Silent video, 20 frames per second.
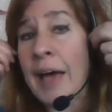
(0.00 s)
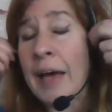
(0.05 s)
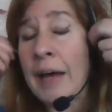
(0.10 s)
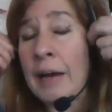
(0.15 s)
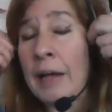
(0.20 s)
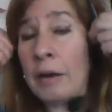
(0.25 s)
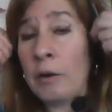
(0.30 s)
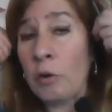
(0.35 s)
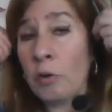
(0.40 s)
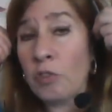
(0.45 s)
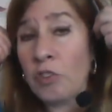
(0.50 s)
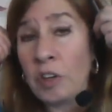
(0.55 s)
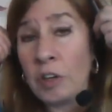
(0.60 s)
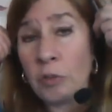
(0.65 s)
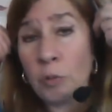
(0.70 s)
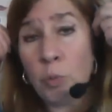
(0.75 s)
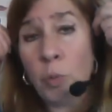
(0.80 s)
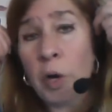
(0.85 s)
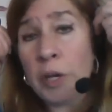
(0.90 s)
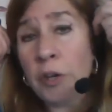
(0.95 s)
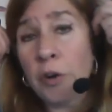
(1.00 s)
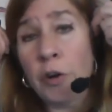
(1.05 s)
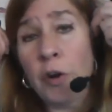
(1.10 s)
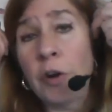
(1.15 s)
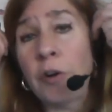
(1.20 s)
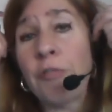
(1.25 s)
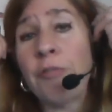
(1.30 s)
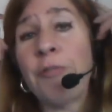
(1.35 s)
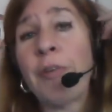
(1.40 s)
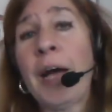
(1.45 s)
head energies. What you're
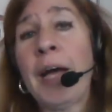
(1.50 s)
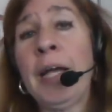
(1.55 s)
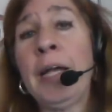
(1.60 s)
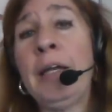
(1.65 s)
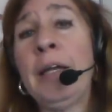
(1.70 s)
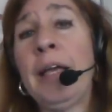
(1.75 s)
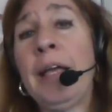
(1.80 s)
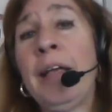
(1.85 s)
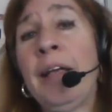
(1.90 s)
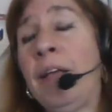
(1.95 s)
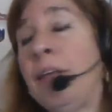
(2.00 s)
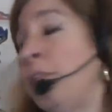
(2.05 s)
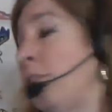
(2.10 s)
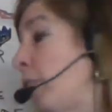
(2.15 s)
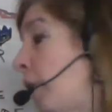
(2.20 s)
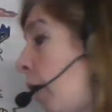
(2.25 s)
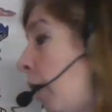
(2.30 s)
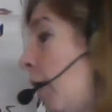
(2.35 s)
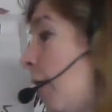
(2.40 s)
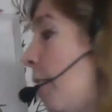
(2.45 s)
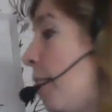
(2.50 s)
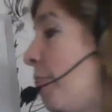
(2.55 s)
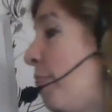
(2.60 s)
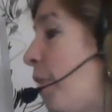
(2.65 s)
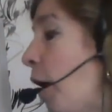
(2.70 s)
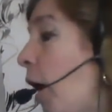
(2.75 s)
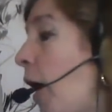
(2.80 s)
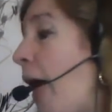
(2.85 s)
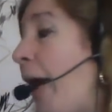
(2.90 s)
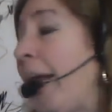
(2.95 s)
going to find is
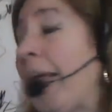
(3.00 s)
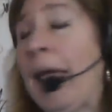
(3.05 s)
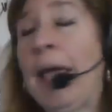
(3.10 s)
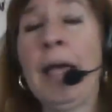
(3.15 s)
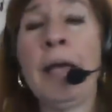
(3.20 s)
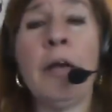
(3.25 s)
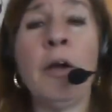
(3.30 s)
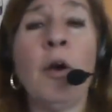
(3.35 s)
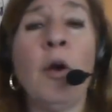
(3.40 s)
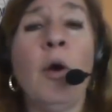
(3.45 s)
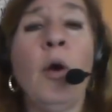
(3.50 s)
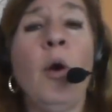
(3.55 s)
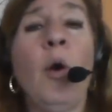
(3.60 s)
the headache